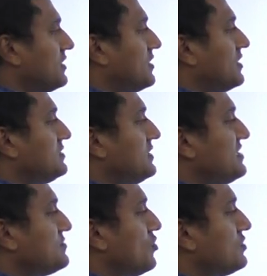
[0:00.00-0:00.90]
Earth
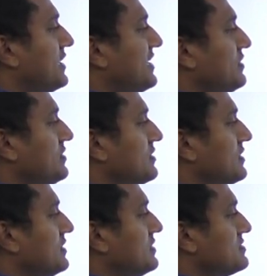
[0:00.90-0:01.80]
is more than
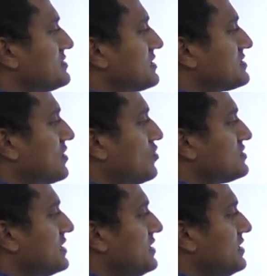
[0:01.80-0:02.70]

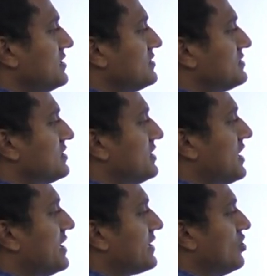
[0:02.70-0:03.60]

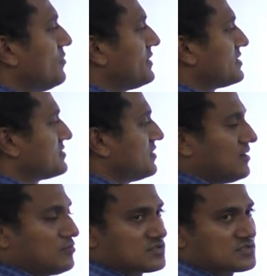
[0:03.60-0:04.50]
6,300 kilometers
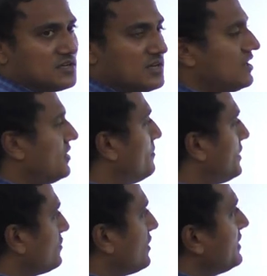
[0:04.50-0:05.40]
almost. But you are